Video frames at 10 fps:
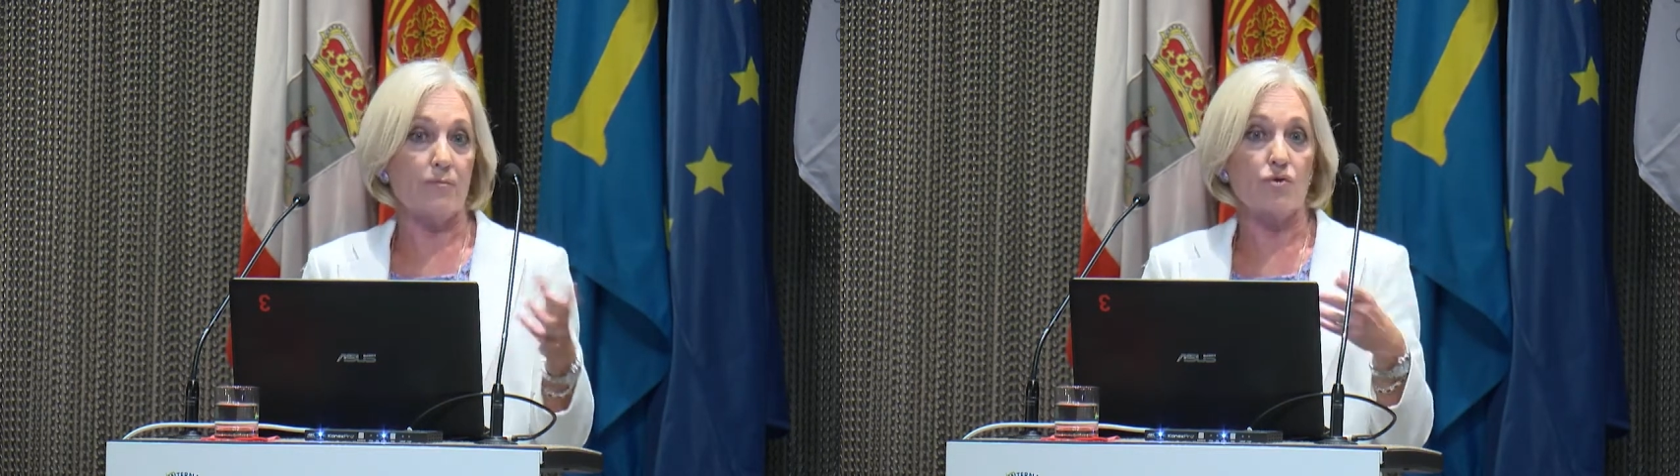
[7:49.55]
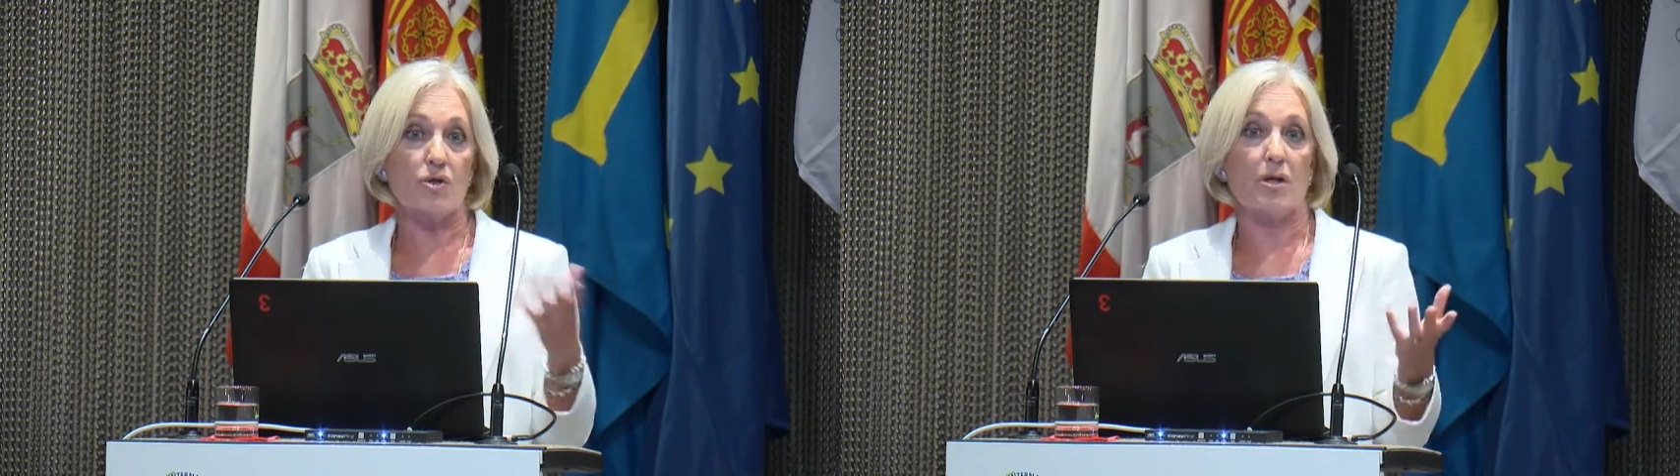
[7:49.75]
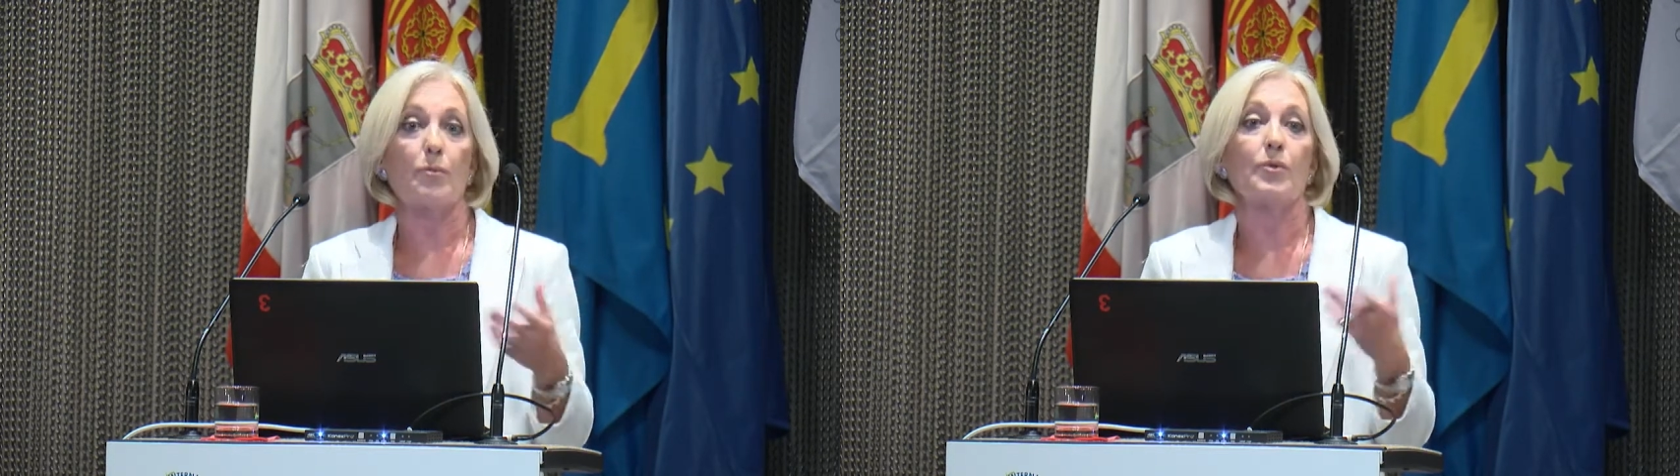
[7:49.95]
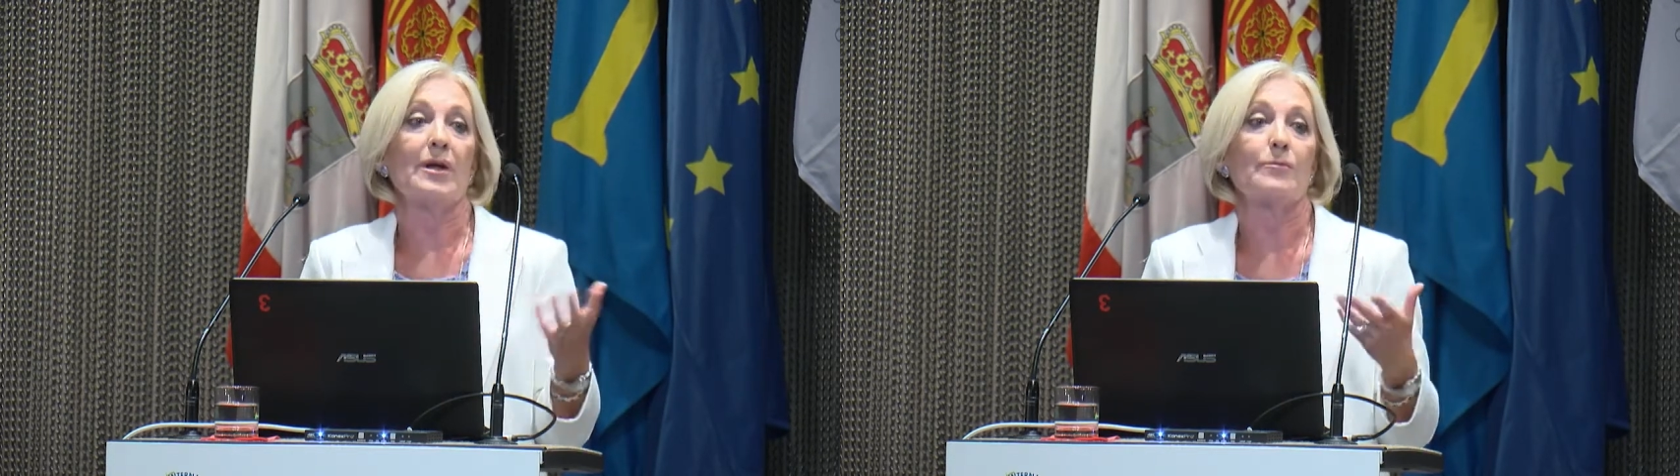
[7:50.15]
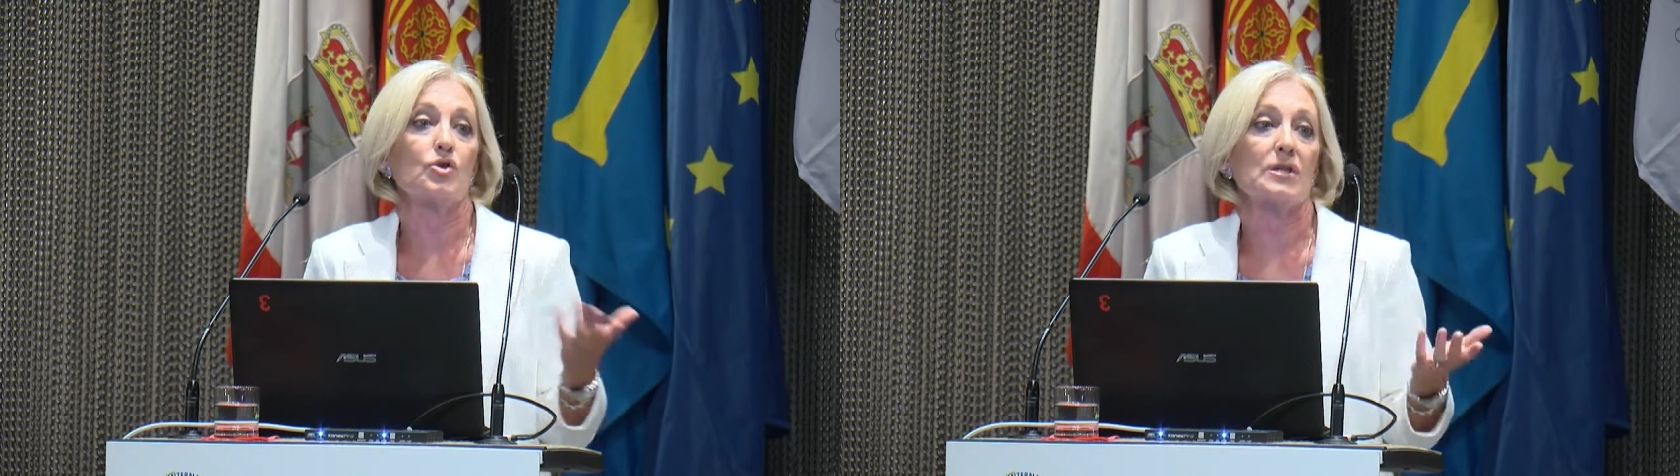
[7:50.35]
Nature
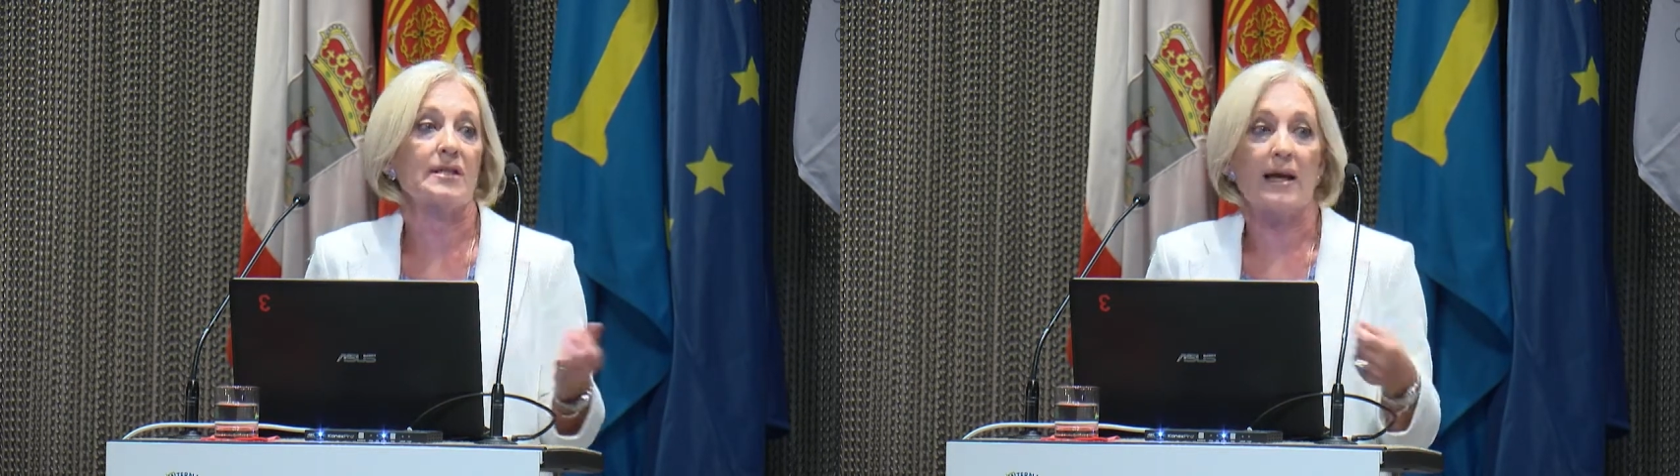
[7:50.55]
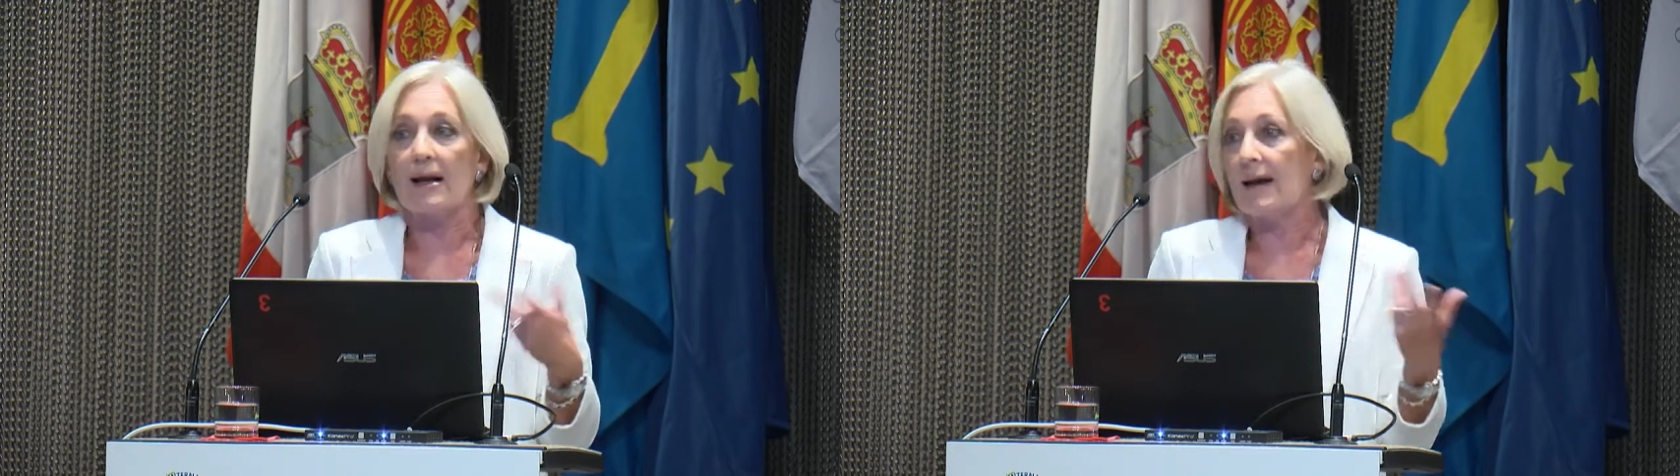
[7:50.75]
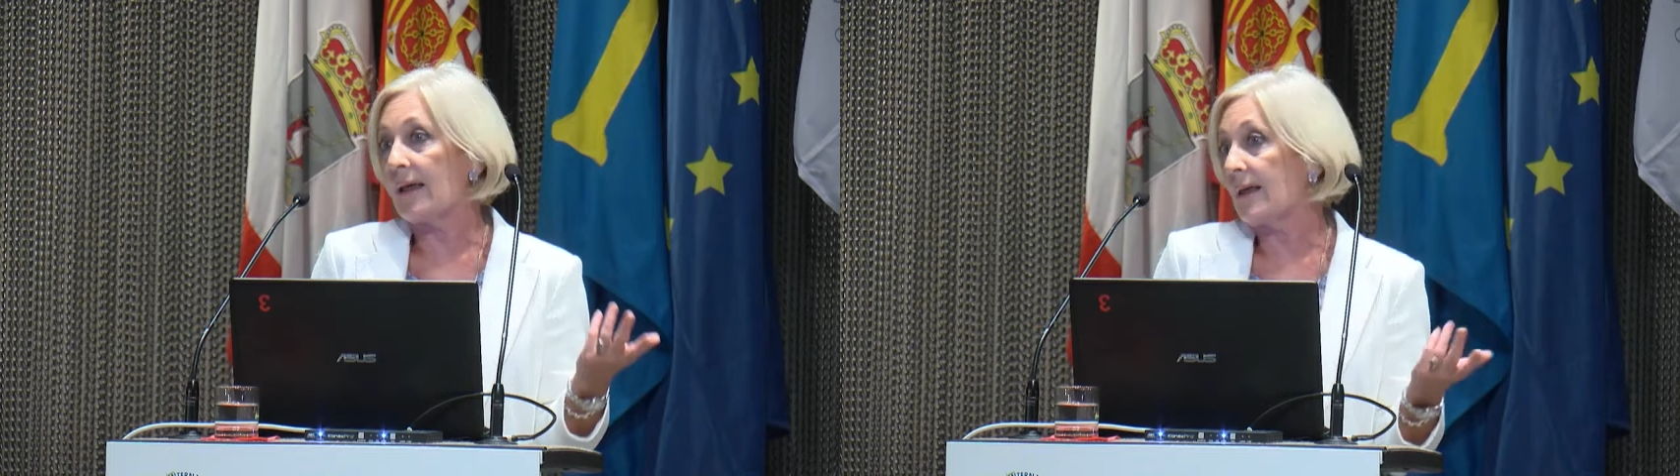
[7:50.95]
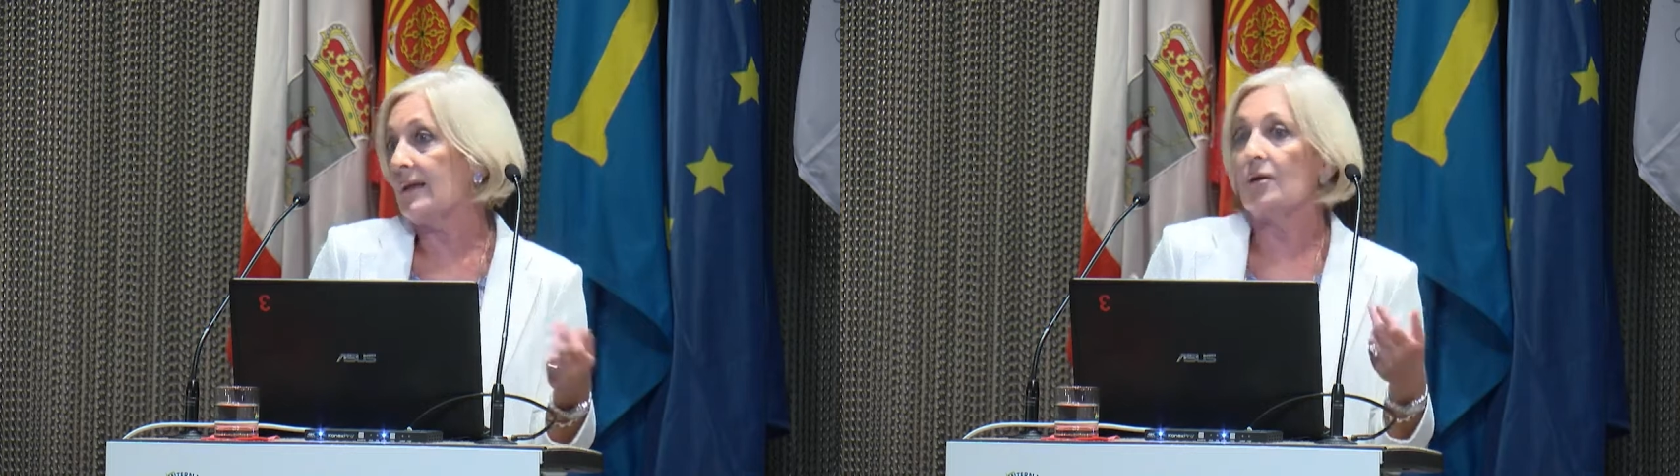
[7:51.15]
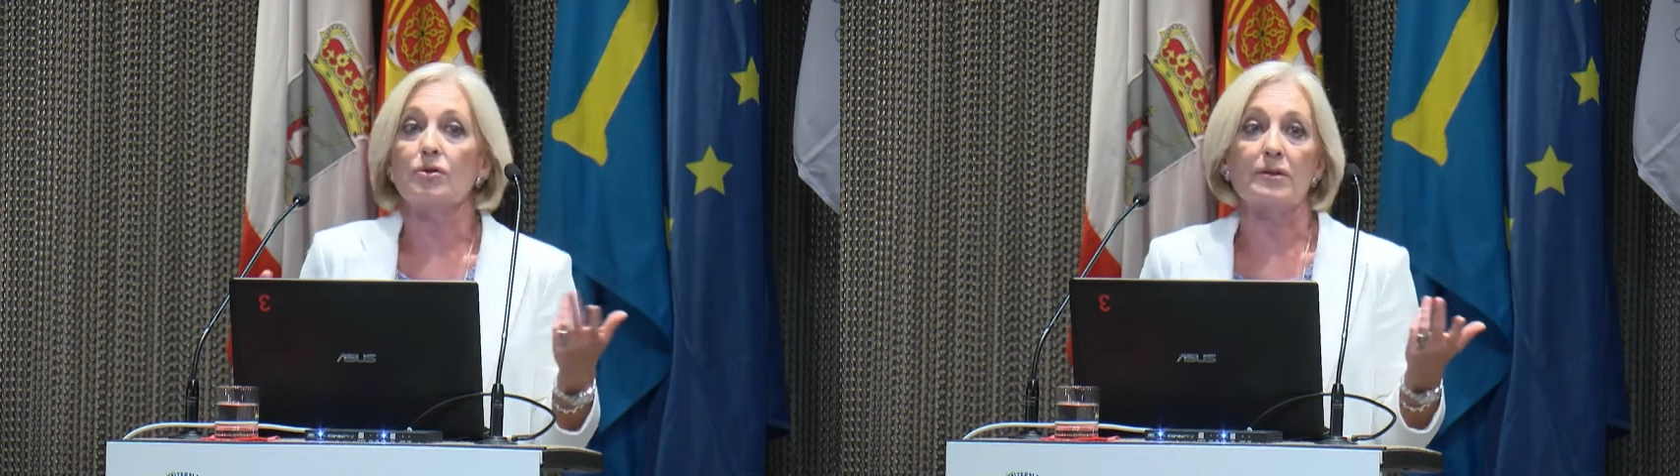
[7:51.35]
has a specific